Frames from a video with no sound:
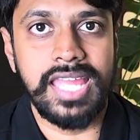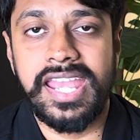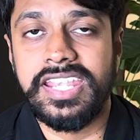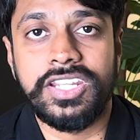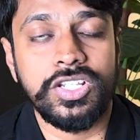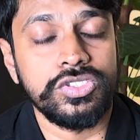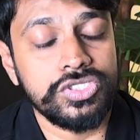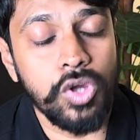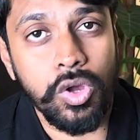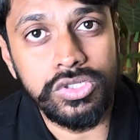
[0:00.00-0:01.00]
and it
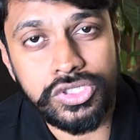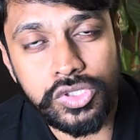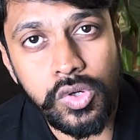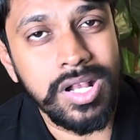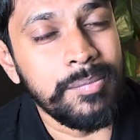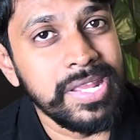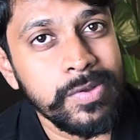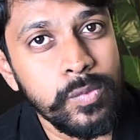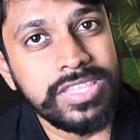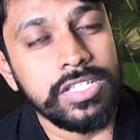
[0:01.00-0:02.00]
is also
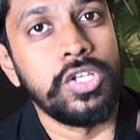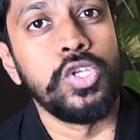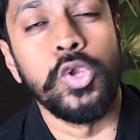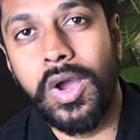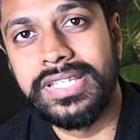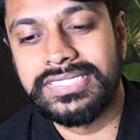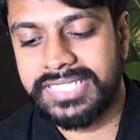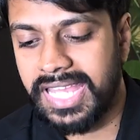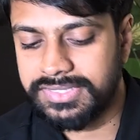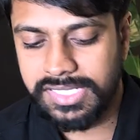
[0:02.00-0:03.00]
coming with noise
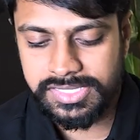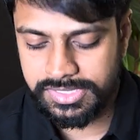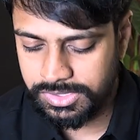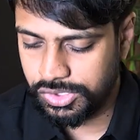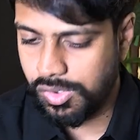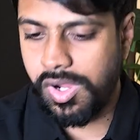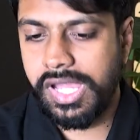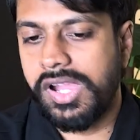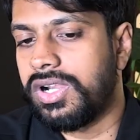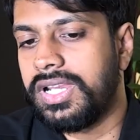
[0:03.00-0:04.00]
cancellation. So
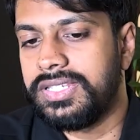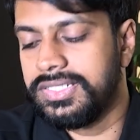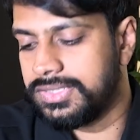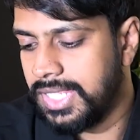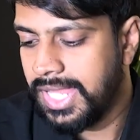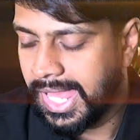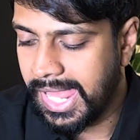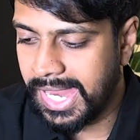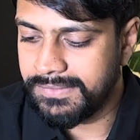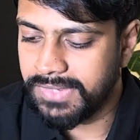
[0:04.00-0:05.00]
I ordered this,
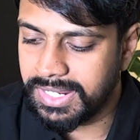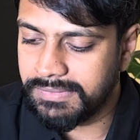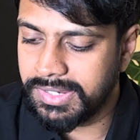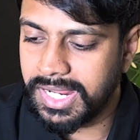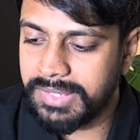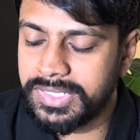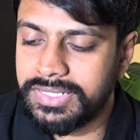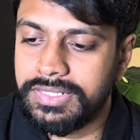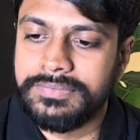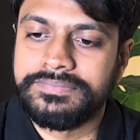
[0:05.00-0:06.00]
and whenever I'm
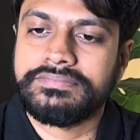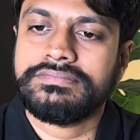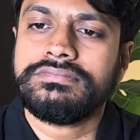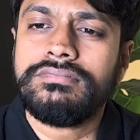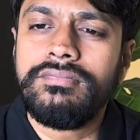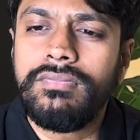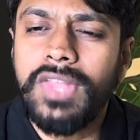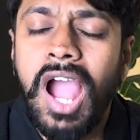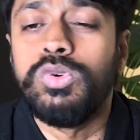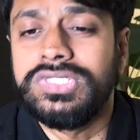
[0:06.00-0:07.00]
in
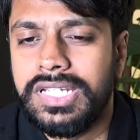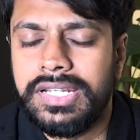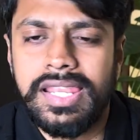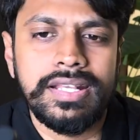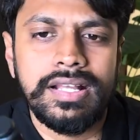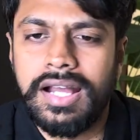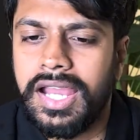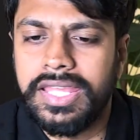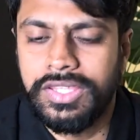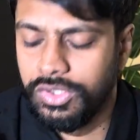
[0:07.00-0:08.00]
outside, like
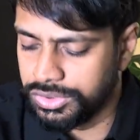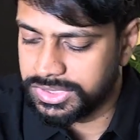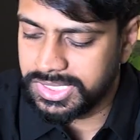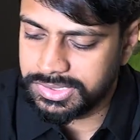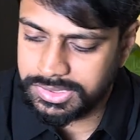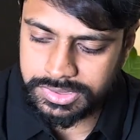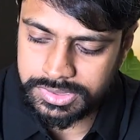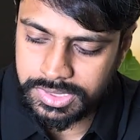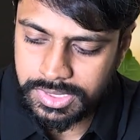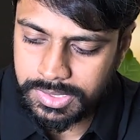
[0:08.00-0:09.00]
I use this
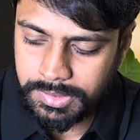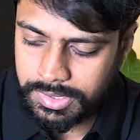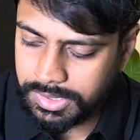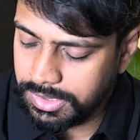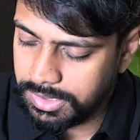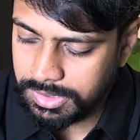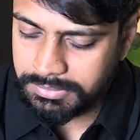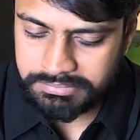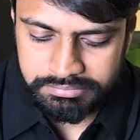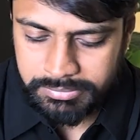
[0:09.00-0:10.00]

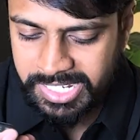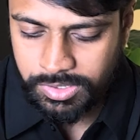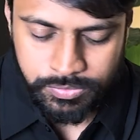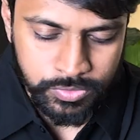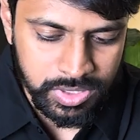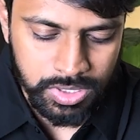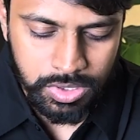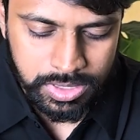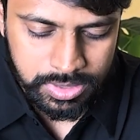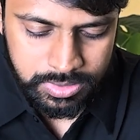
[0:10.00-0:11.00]
microphone a
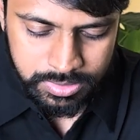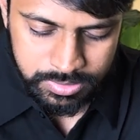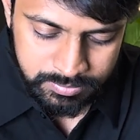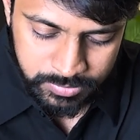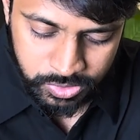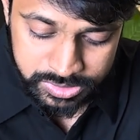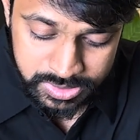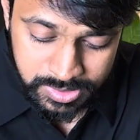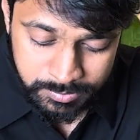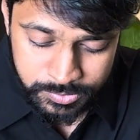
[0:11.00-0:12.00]
lot, because
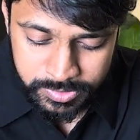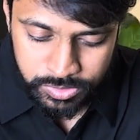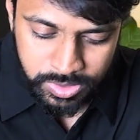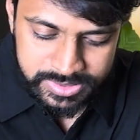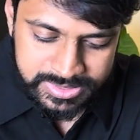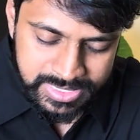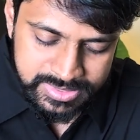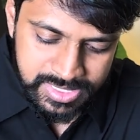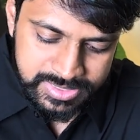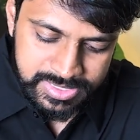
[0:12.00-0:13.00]
it comes with noise
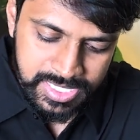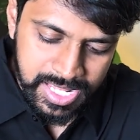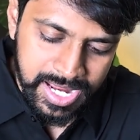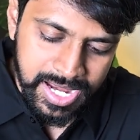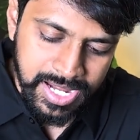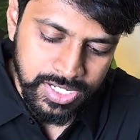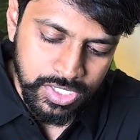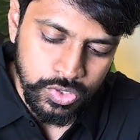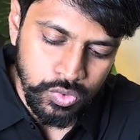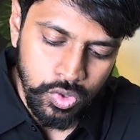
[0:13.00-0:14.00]
cancellation,
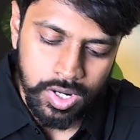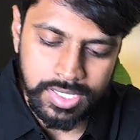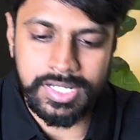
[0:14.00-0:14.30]
and you got